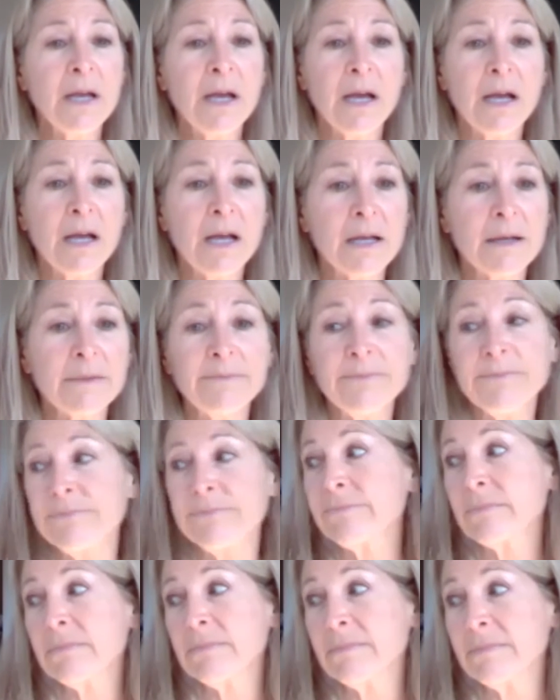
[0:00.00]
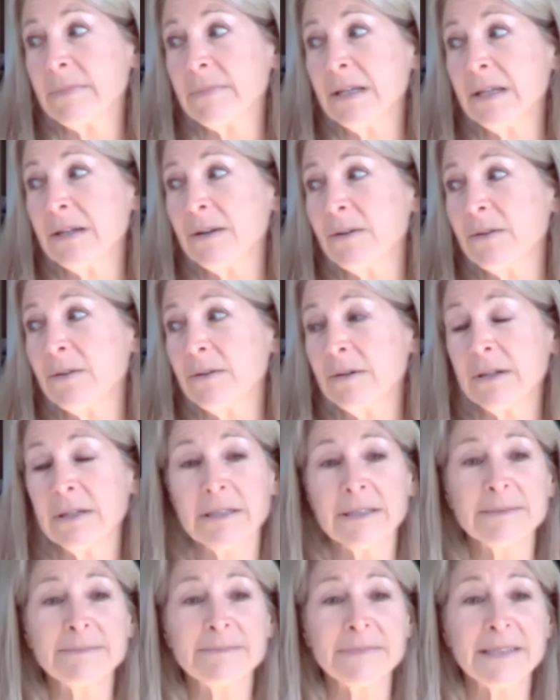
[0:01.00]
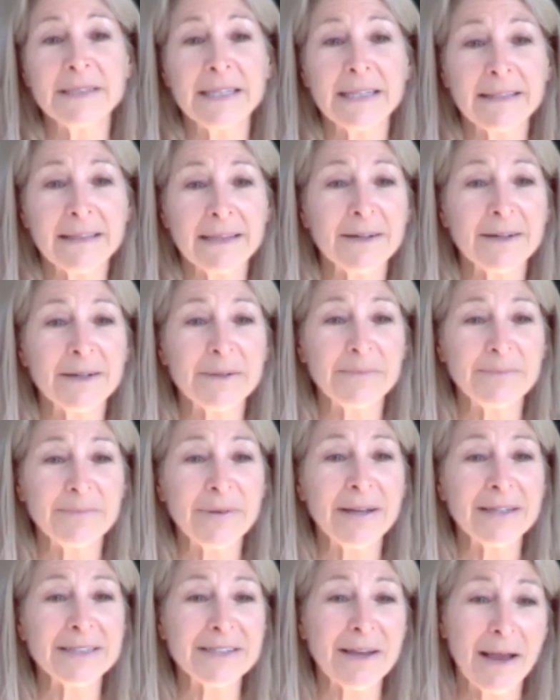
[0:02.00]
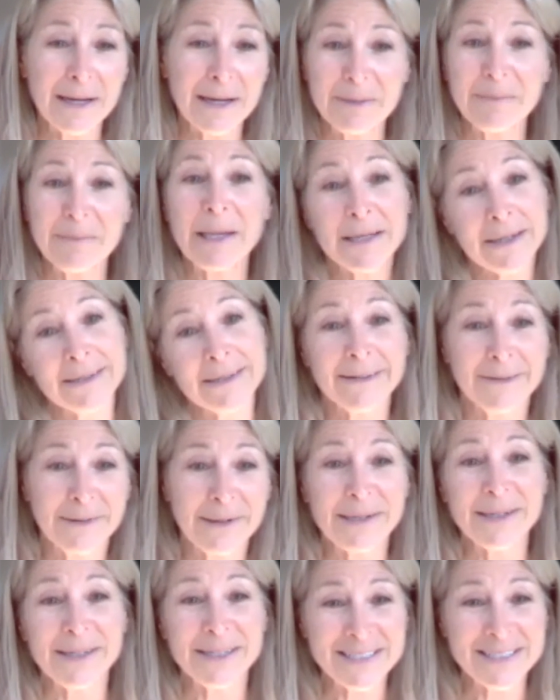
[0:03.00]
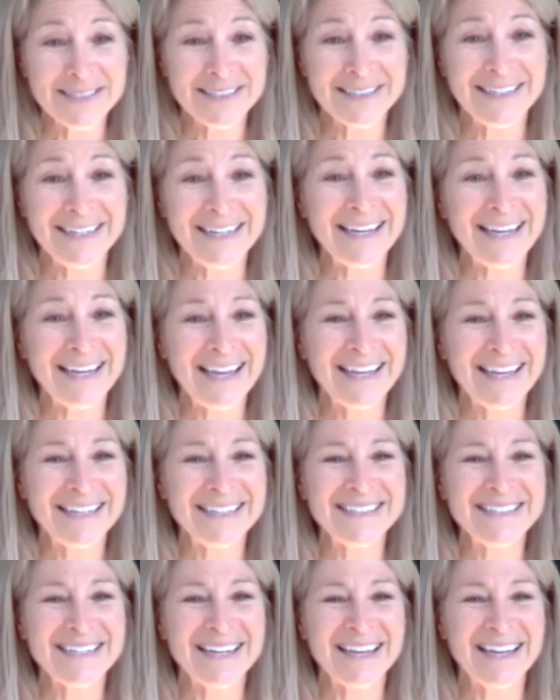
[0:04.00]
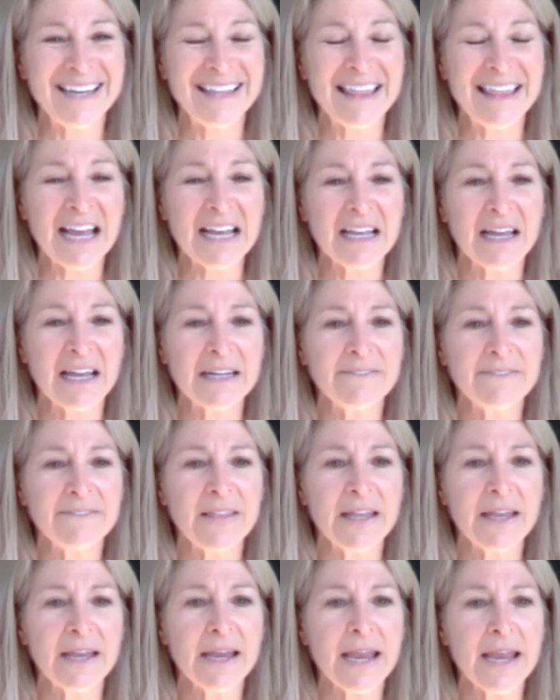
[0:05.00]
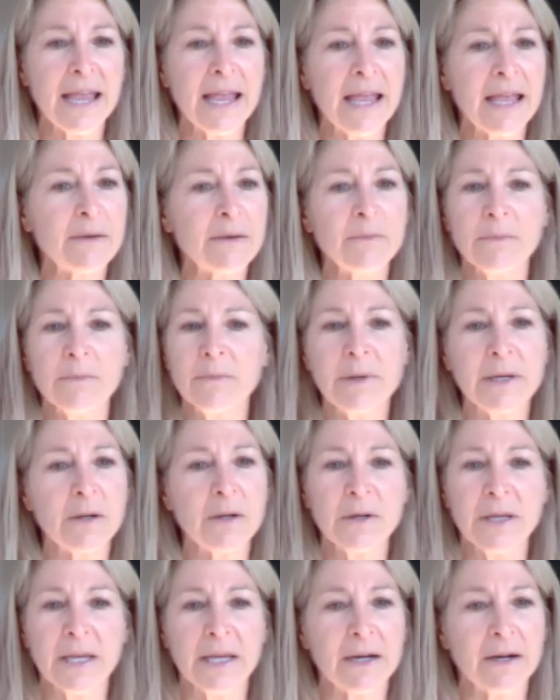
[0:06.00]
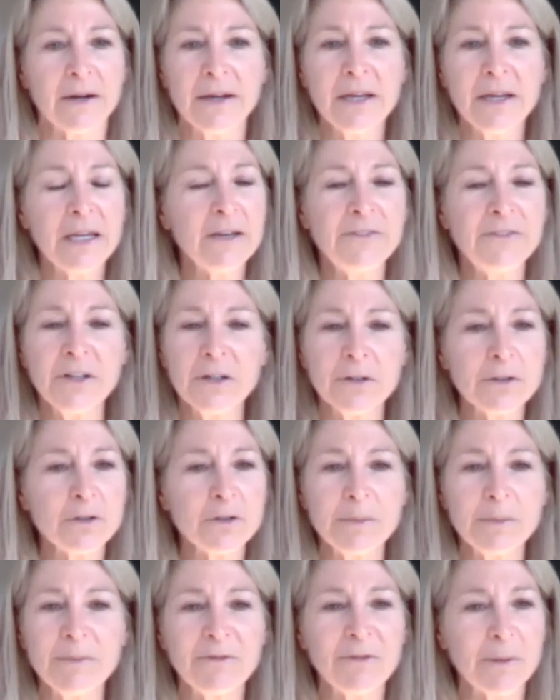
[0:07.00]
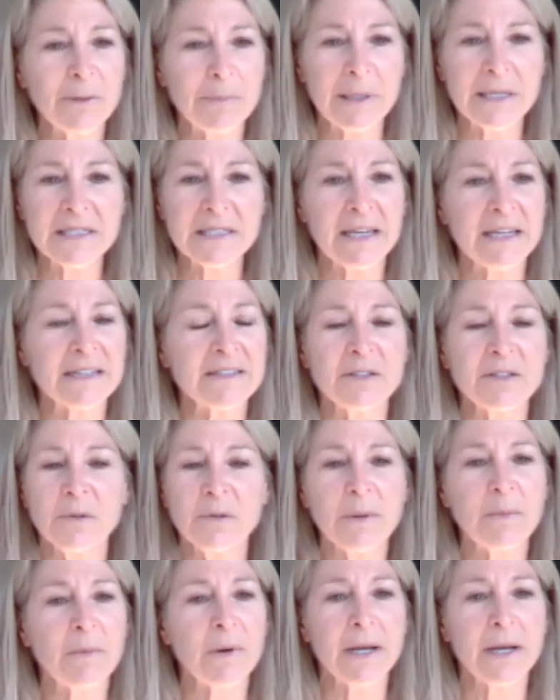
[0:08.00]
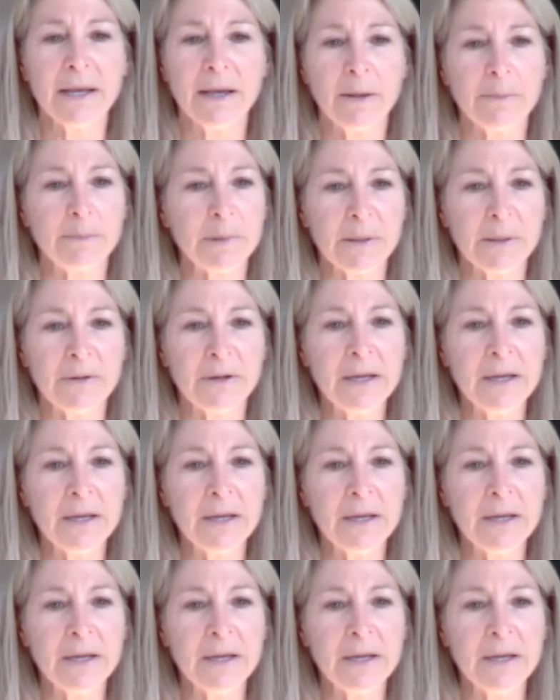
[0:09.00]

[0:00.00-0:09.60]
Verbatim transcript: um, you know, um, that they're undocumented, quite honestly, and uh, that kind of thing. And we don't care. If you're in treatment for breast cancer, we want to help you.